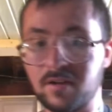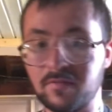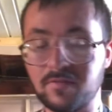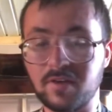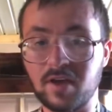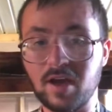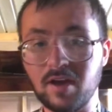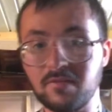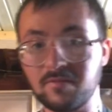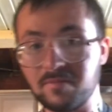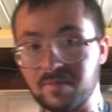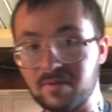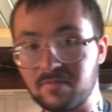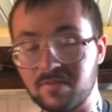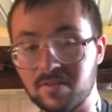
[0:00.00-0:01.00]
If you have a
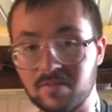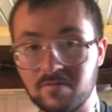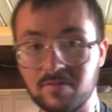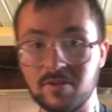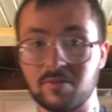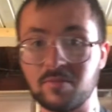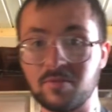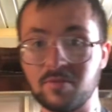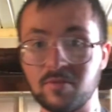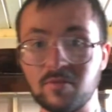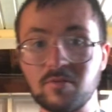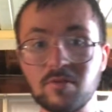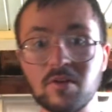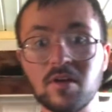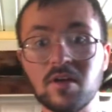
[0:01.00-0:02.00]
PVC inflatable
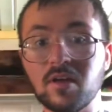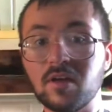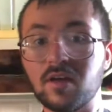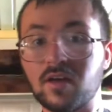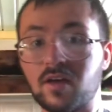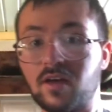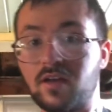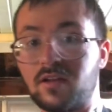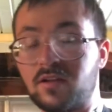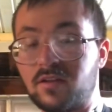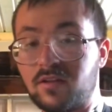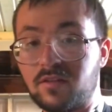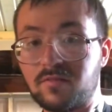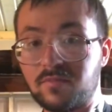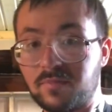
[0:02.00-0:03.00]
suit and it
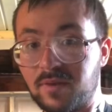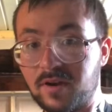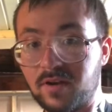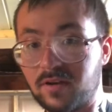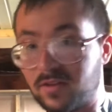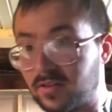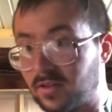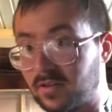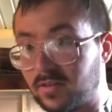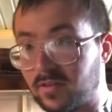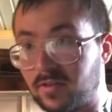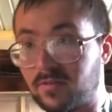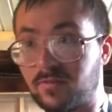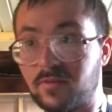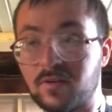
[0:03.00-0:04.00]
needs repairing like
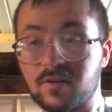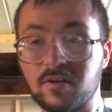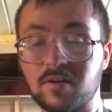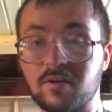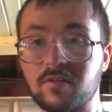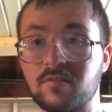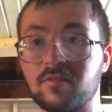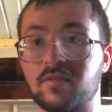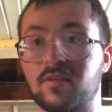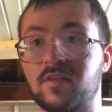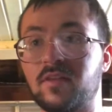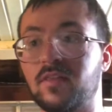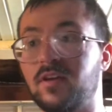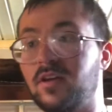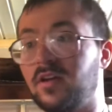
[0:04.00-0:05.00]
this one does,
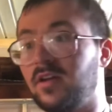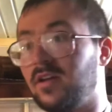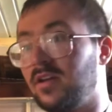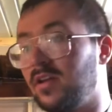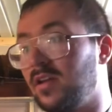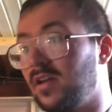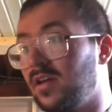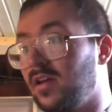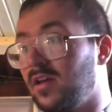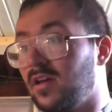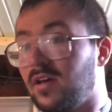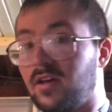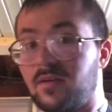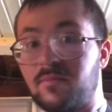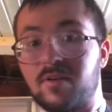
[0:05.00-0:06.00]
then
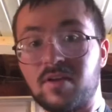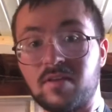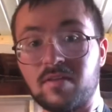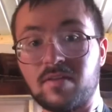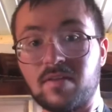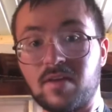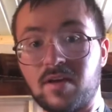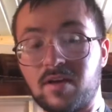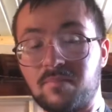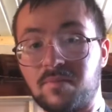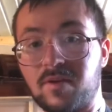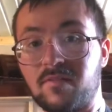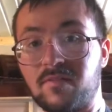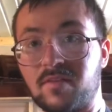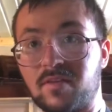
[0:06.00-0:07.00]
it means that
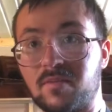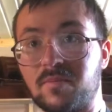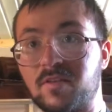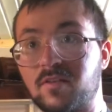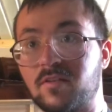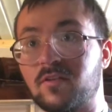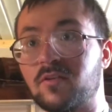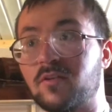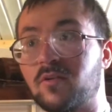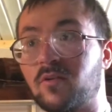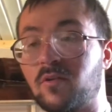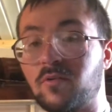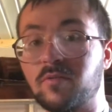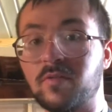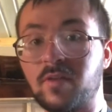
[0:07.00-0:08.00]
PVC material
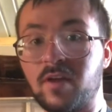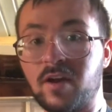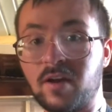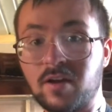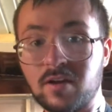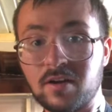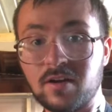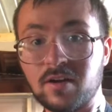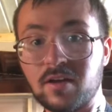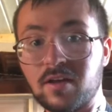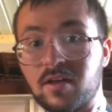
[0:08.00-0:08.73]
holds air,